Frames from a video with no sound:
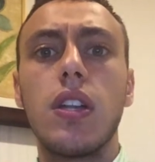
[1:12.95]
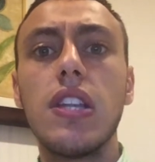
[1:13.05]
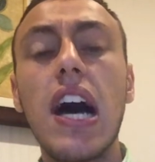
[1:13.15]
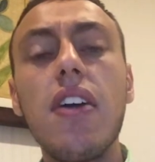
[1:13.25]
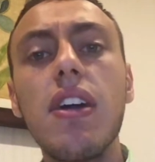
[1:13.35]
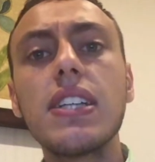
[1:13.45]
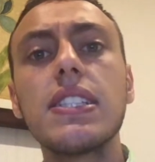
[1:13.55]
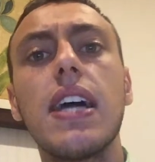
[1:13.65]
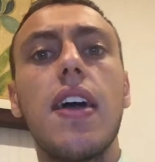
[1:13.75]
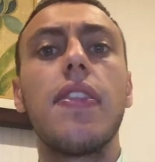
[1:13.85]

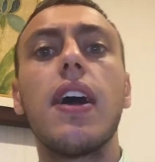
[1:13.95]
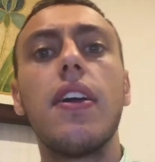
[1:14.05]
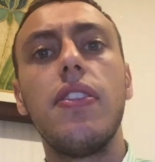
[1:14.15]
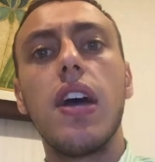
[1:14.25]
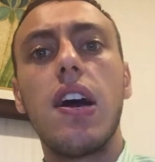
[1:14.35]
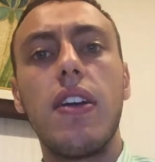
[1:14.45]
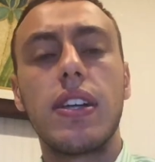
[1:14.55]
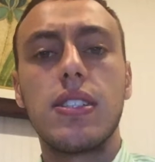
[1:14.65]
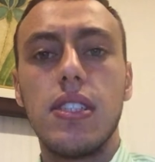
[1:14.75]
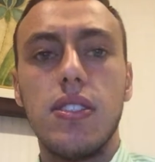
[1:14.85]
direct and
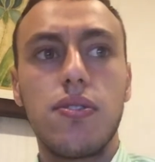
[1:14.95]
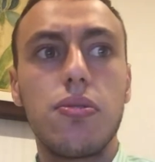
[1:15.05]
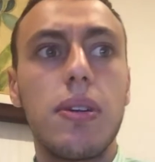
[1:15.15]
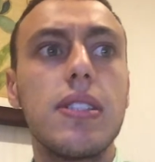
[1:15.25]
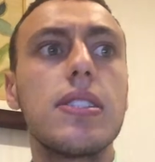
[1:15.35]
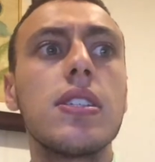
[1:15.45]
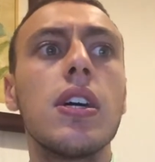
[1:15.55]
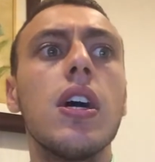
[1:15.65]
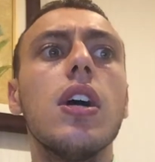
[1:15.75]
indirect instruments.